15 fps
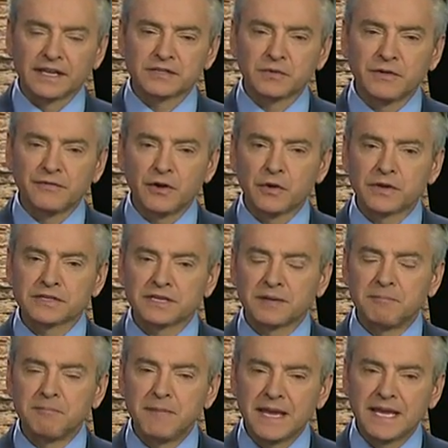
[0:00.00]
as we focus
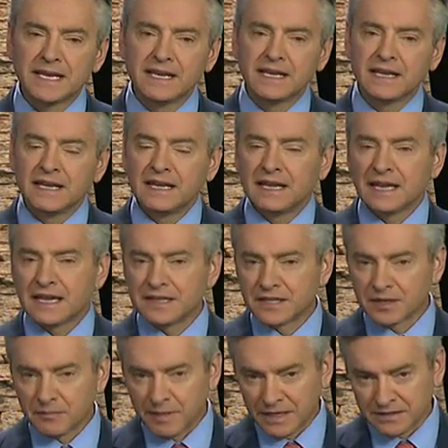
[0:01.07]
on men and
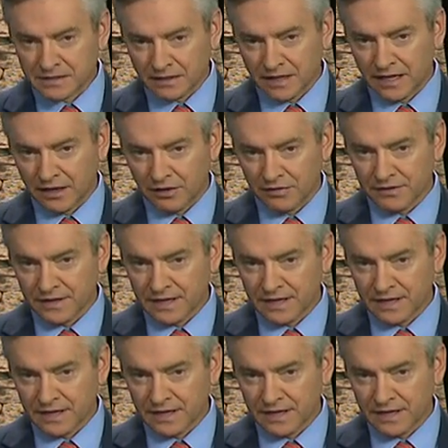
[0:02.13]
their mental health